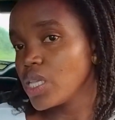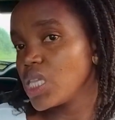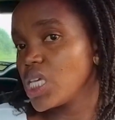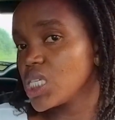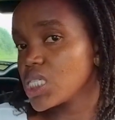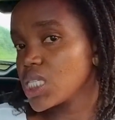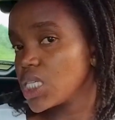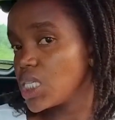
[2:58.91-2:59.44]

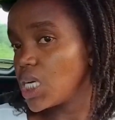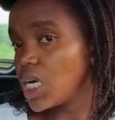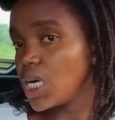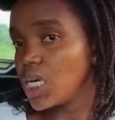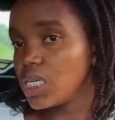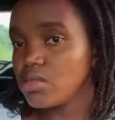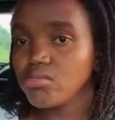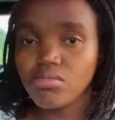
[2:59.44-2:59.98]
There's
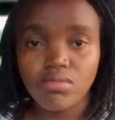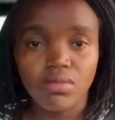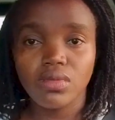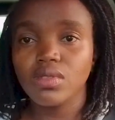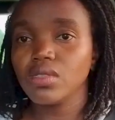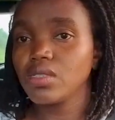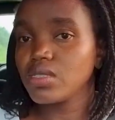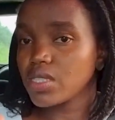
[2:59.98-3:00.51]

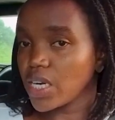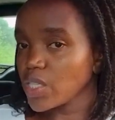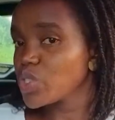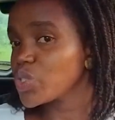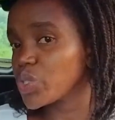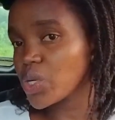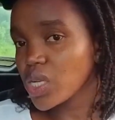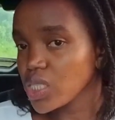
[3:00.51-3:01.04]

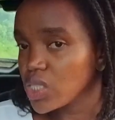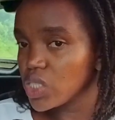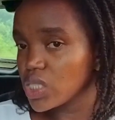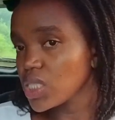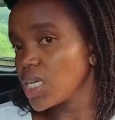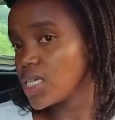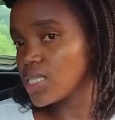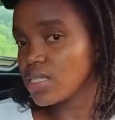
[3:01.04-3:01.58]
structural
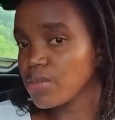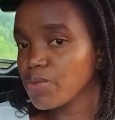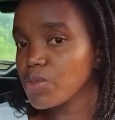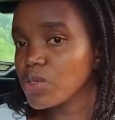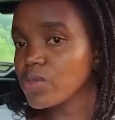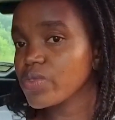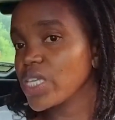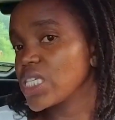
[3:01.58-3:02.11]
engineers
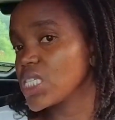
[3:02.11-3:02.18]
involved,